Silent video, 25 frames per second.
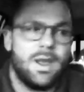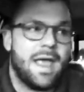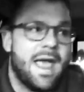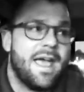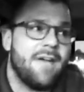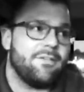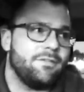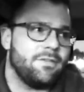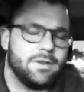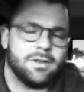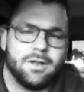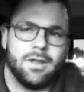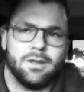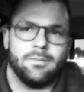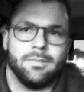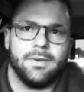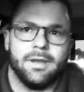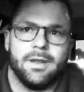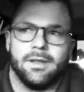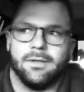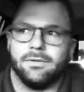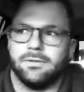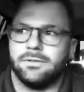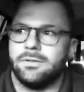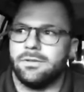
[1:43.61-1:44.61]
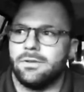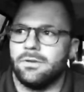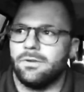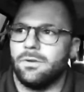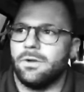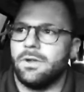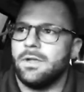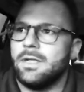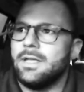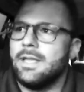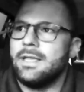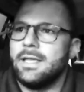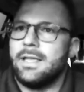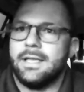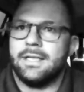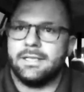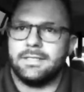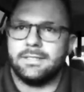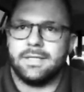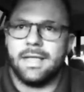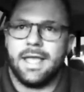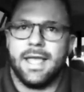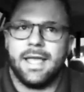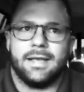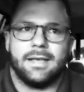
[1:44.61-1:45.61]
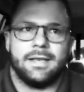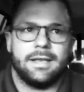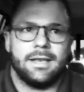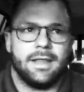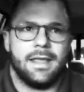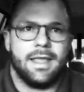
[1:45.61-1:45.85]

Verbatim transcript: have to come down to is that